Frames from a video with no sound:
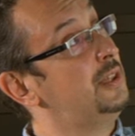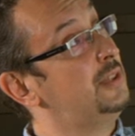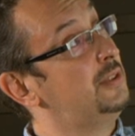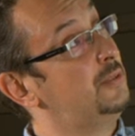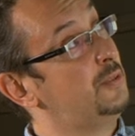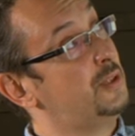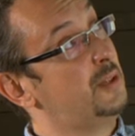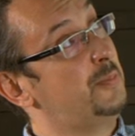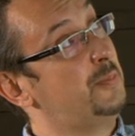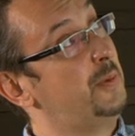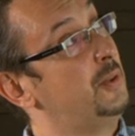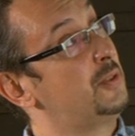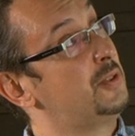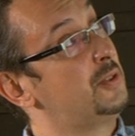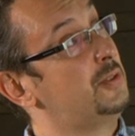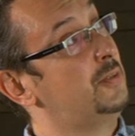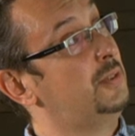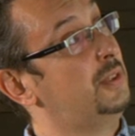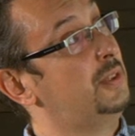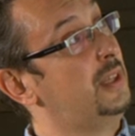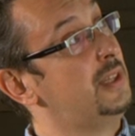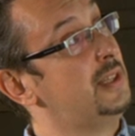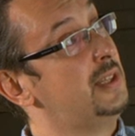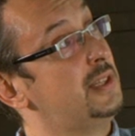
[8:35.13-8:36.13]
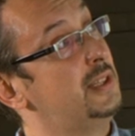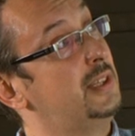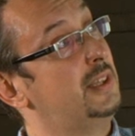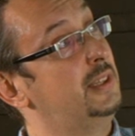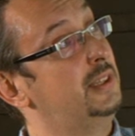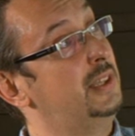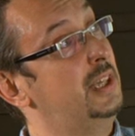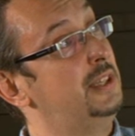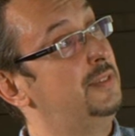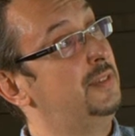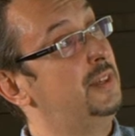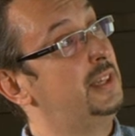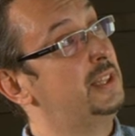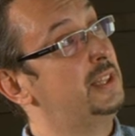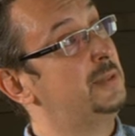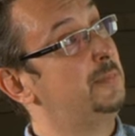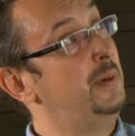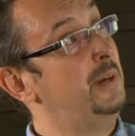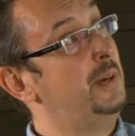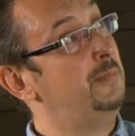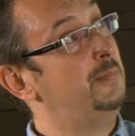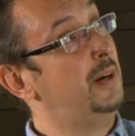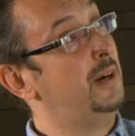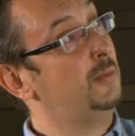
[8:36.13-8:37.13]
Because after all S and P,
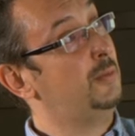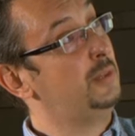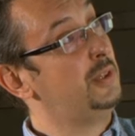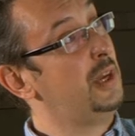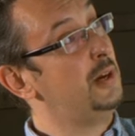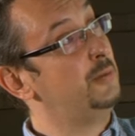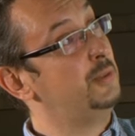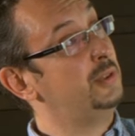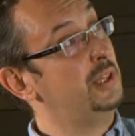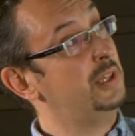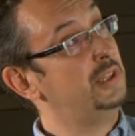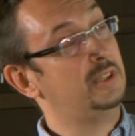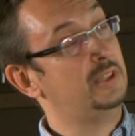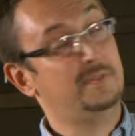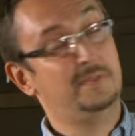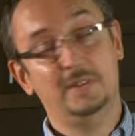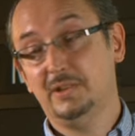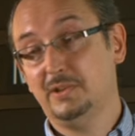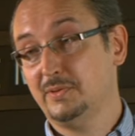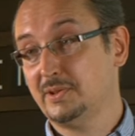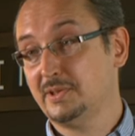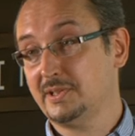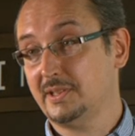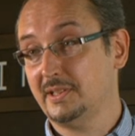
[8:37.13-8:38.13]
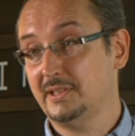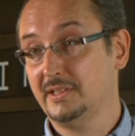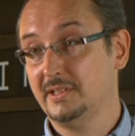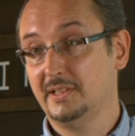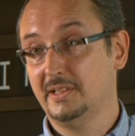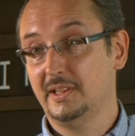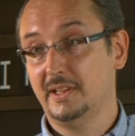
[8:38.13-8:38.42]
it's their huge monetization.